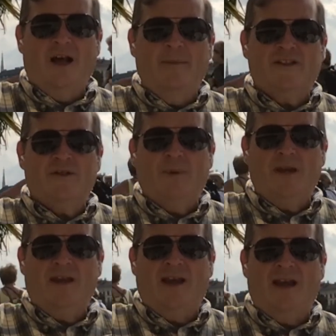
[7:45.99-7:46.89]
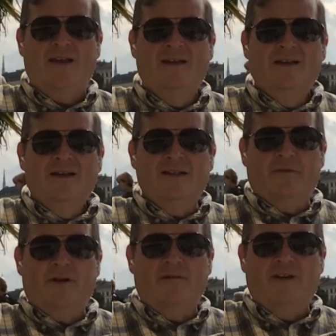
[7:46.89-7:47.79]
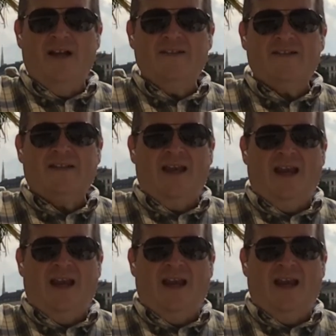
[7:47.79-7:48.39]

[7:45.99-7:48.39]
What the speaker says: come and speak at different events,